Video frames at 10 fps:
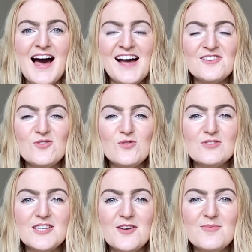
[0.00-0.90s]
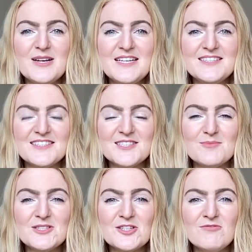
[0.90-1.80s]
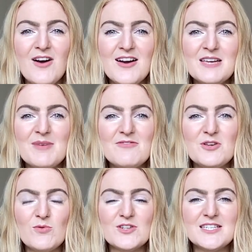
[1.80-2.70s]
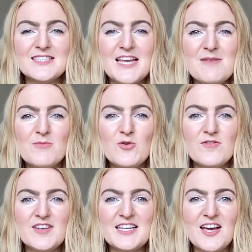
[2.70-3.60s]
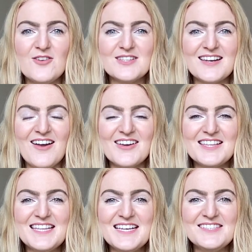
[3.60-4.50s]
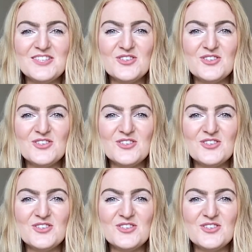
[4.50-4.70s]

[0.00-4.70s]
and also please subscribe if you want to see more videos like this.